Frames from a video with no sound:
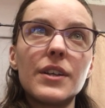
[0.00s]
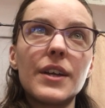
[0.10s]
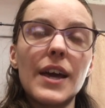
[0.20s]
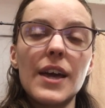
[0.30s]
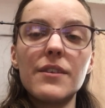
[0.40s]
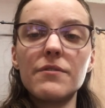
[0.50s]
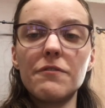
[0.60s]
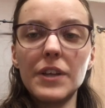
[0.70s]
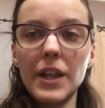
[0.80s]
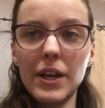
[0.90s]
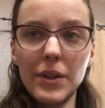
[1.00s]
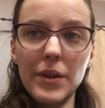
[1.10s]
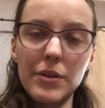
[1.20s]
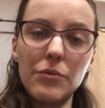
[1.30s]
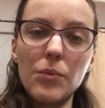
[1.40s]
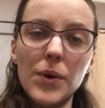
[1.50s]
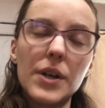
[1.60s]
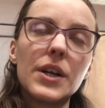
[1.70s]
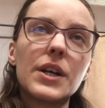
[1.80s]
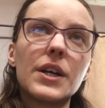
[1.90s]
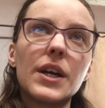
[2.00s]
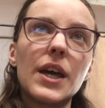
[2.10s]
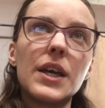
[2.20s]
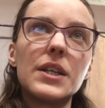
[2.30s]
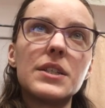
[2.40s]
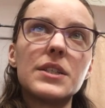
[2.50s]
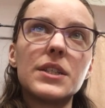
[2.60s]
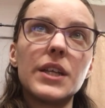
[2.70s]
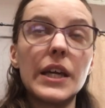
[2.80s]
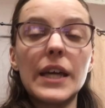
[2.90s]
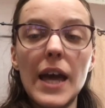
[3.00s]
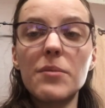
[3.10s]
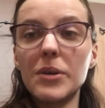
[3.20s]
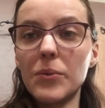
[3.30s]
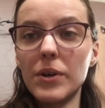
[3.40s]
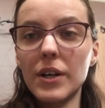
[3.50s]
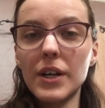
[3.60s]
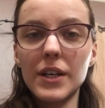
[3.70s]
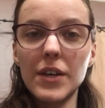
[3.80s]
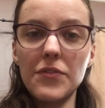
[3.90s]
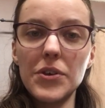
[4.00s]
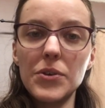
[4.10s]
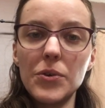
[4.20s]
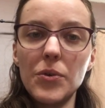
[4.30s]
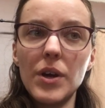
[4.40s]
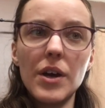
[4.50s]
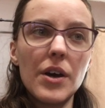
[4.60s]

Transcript: can feel like a lot of work and it can be work if you